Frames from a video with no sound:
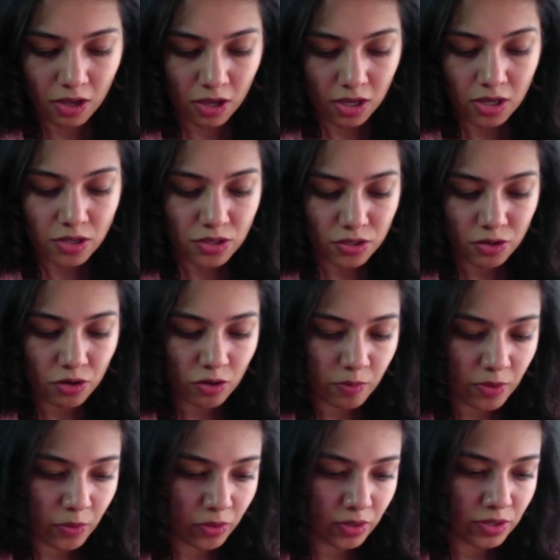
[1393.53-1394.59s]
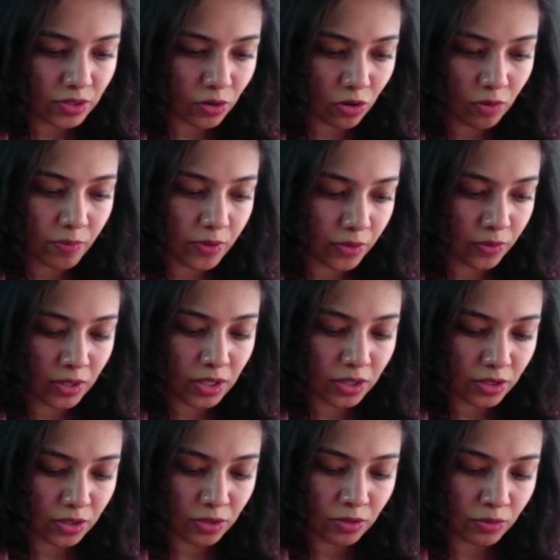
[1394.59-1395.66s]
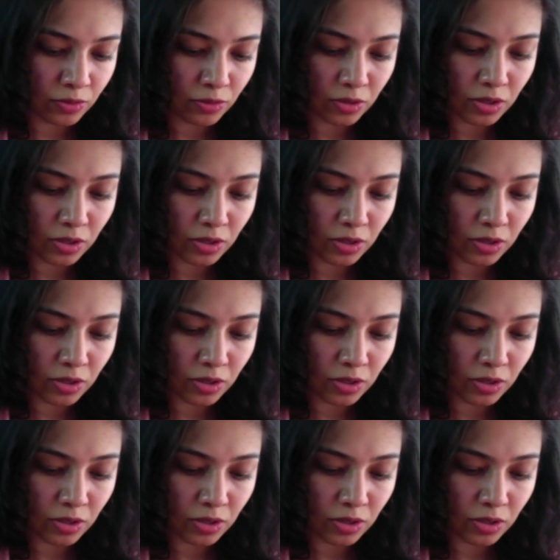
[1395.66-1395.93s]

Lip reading: Scorpio, what does Scorpio need to